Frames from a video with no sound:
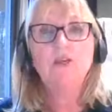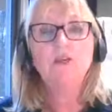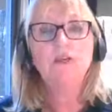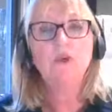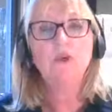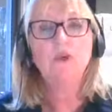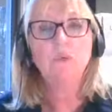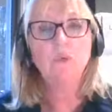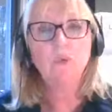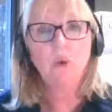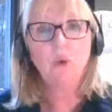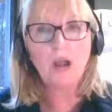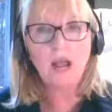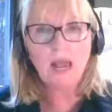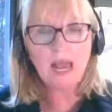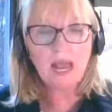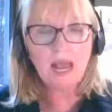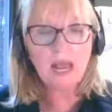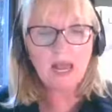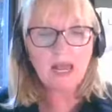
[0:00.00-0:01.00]
So,
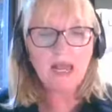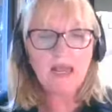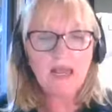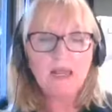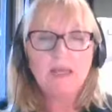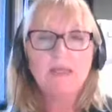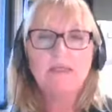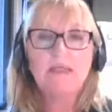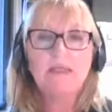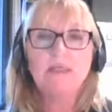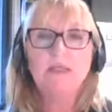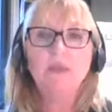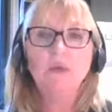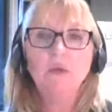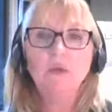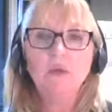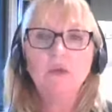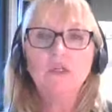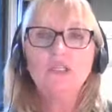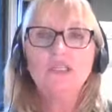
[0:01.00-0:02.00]
where did
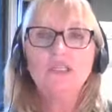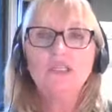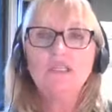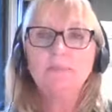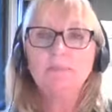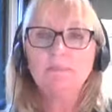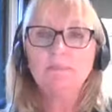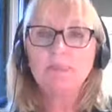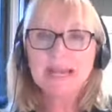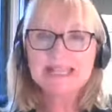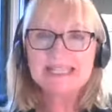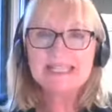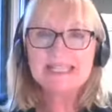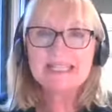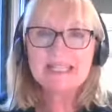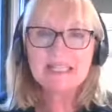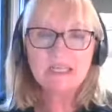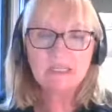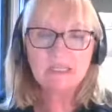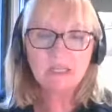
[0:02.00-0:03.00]
Lord
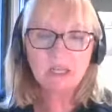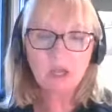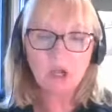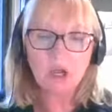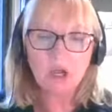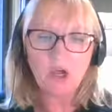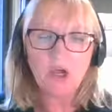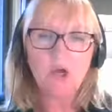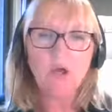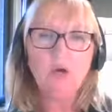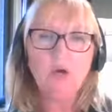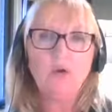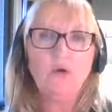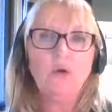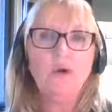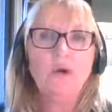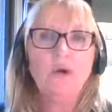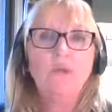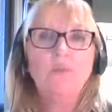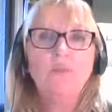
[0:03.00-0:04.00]
Sebastian Coe
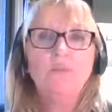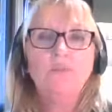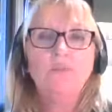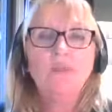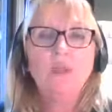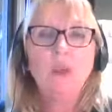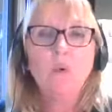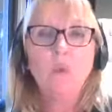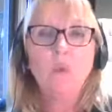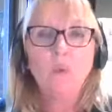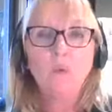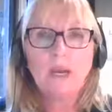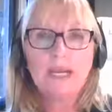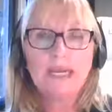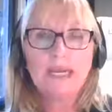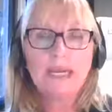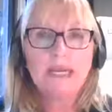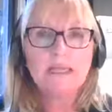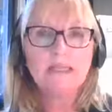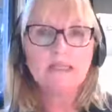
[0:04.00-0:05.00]

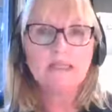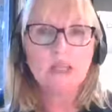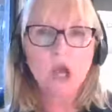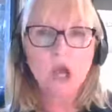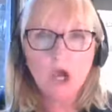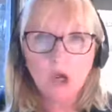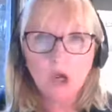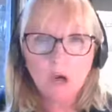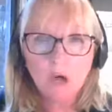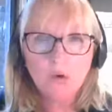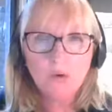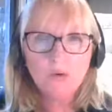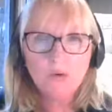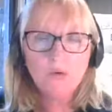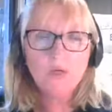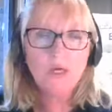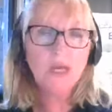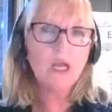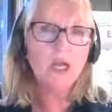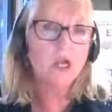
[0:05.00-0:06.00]
win his
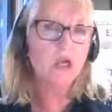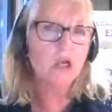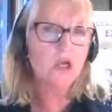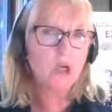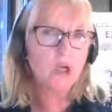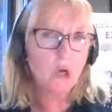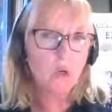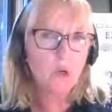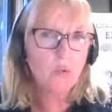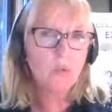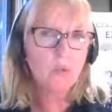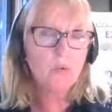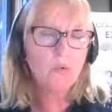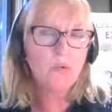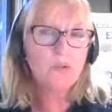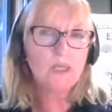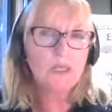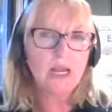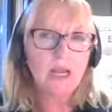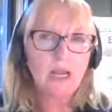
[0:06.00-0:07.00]
own
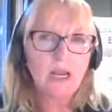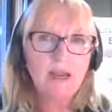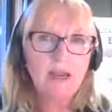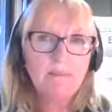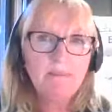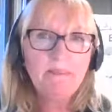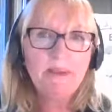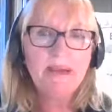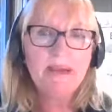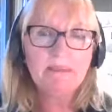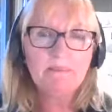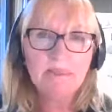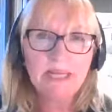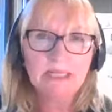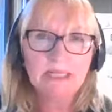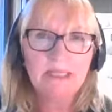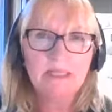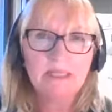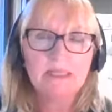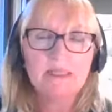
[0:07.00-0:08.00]
gold Olympic
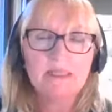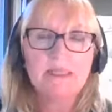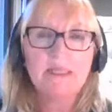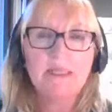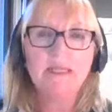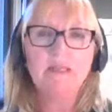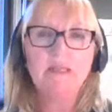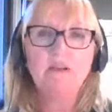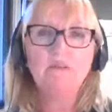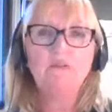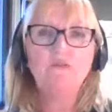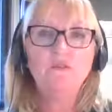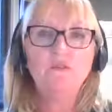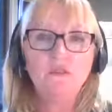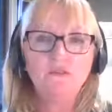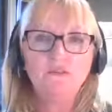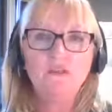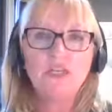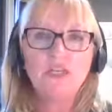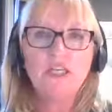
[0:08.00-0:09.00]
medals in the
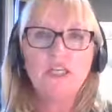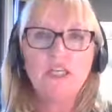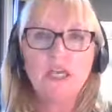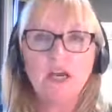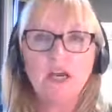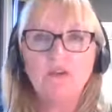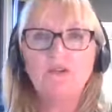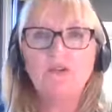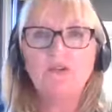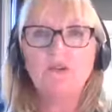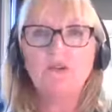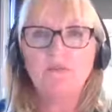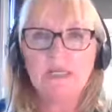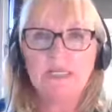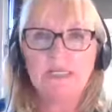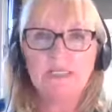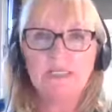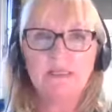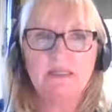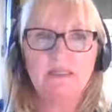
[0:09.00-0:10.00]
1500
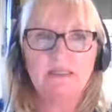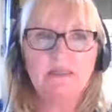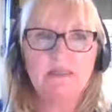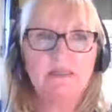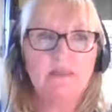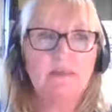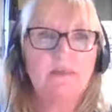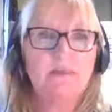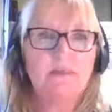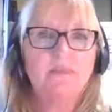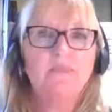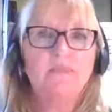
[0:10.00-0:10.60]
meters?